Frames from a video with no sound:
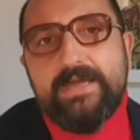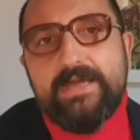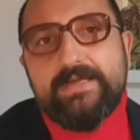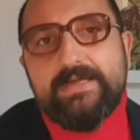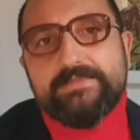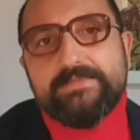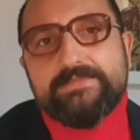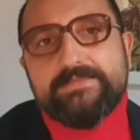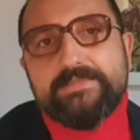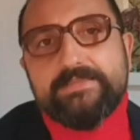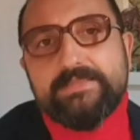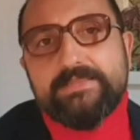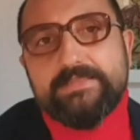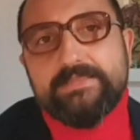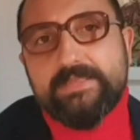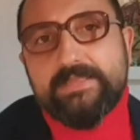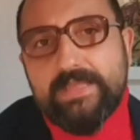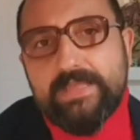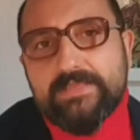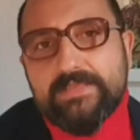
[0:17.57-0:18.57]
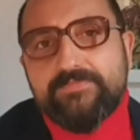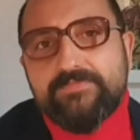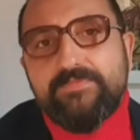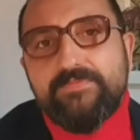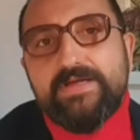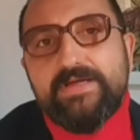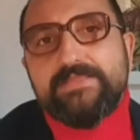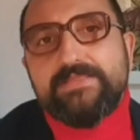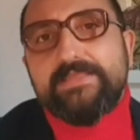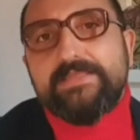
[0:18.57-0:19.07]
and the last
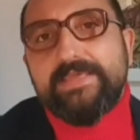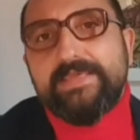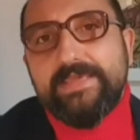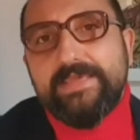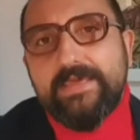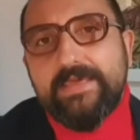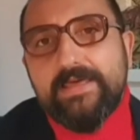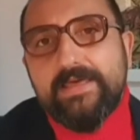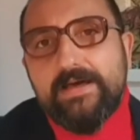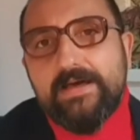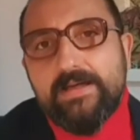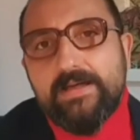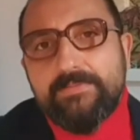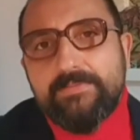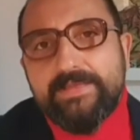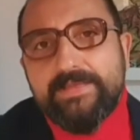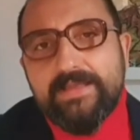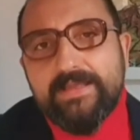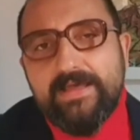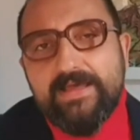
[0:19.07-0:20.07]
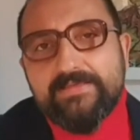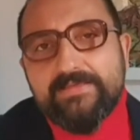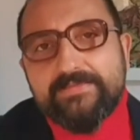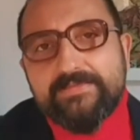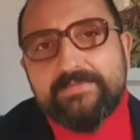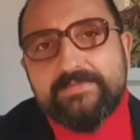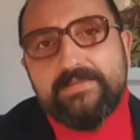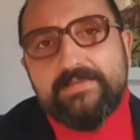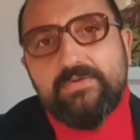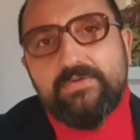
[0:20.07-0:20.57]
one, the income
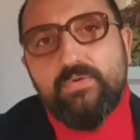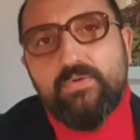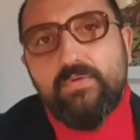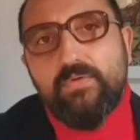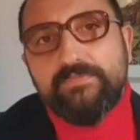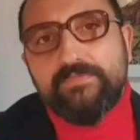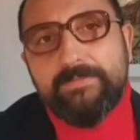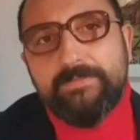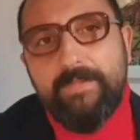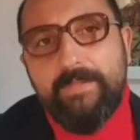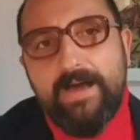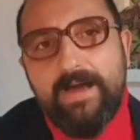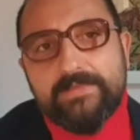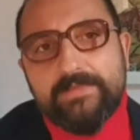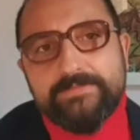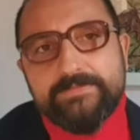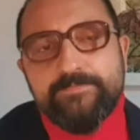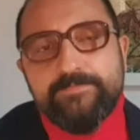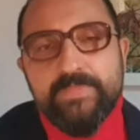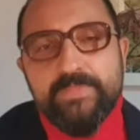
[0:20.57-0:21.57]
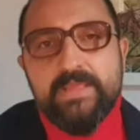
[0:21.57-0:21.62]
elasticity of demand.